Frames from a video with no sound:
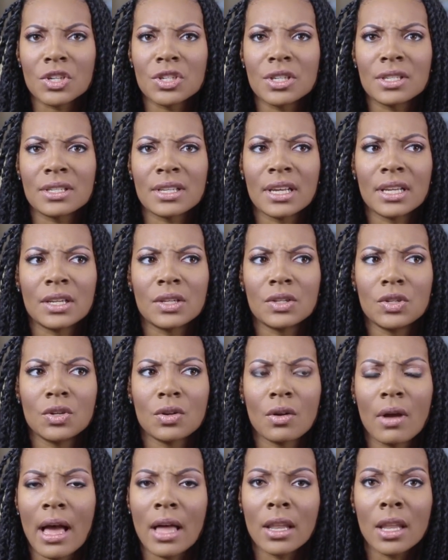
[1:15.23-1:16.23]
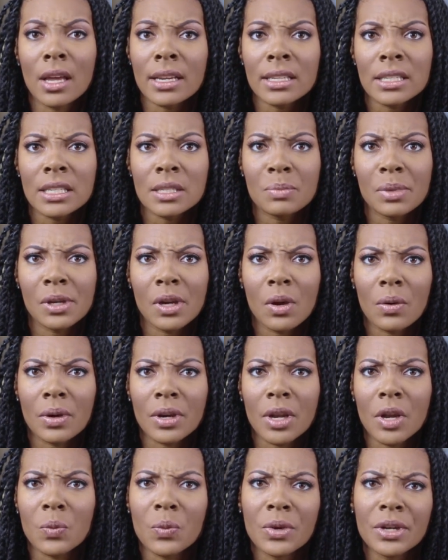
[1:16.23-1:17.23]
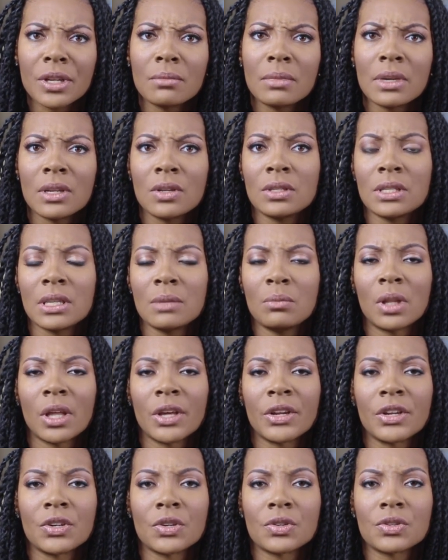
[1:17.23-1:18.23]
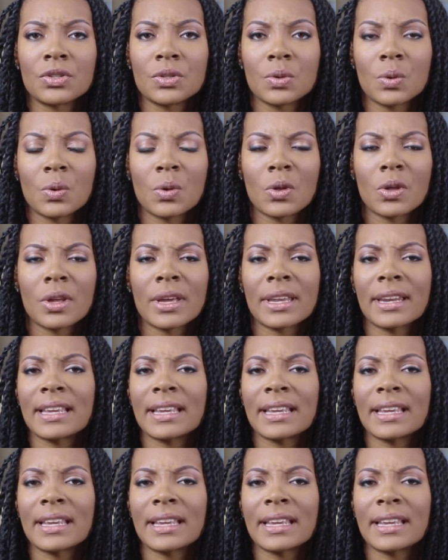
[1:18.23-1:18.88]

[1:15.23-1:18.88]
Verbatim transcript: And she said, You know, how long has this been going on? What do you mean you see blood in your stool?